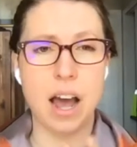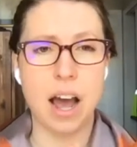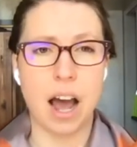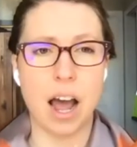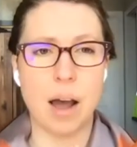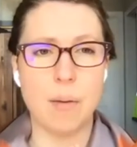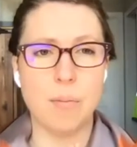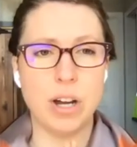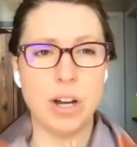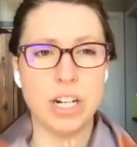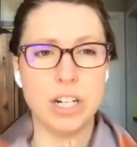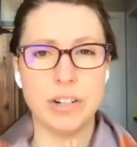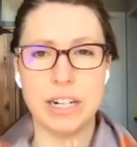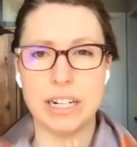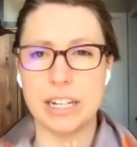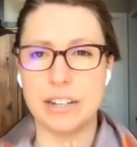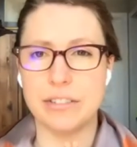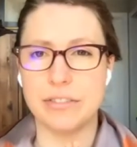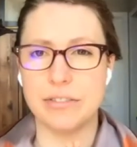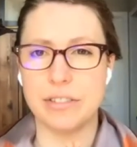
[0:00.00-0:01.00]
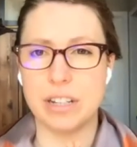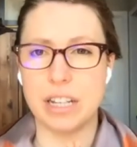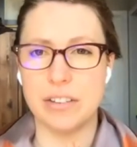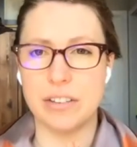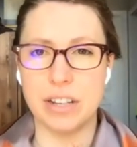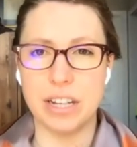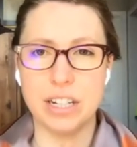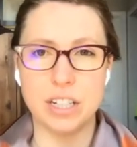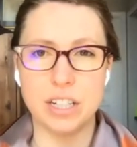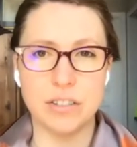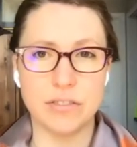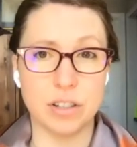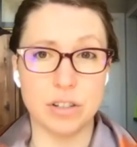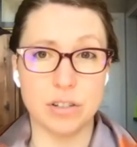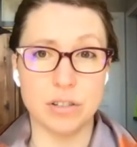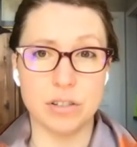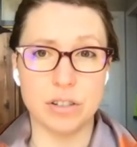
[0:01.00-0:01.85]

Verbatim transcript: I'm wondering if if each of you